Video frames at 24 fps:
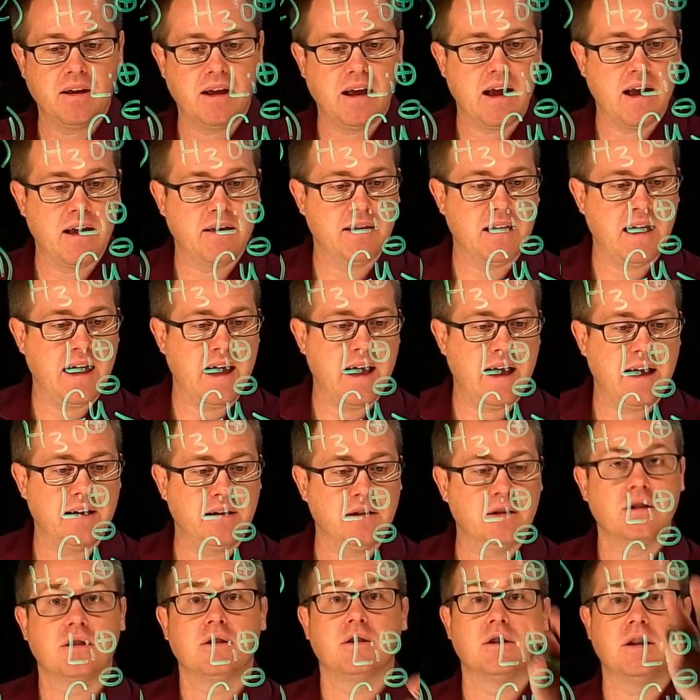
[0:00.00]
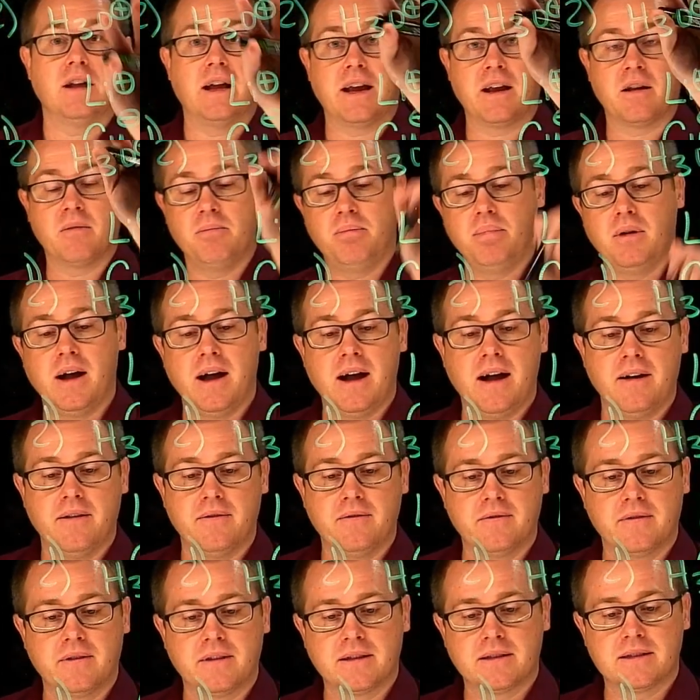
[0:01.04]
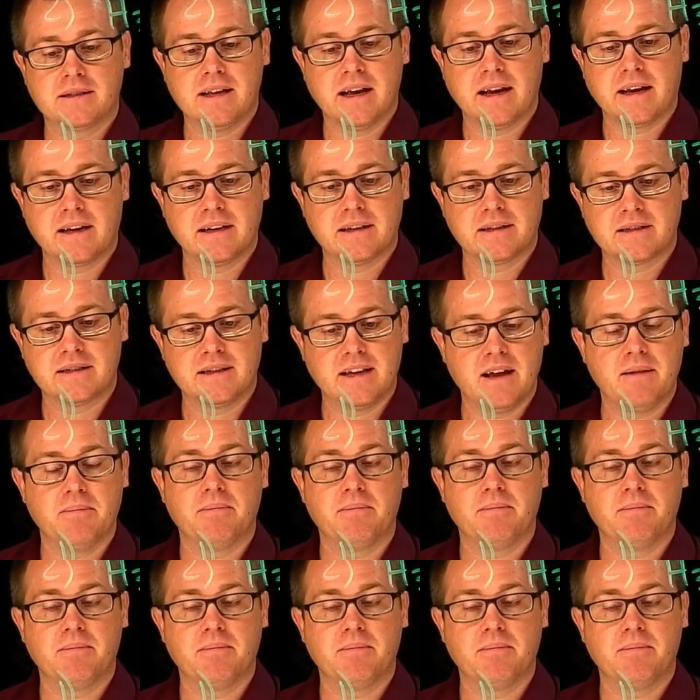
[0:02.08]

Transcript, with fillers: And then, like above, the second step,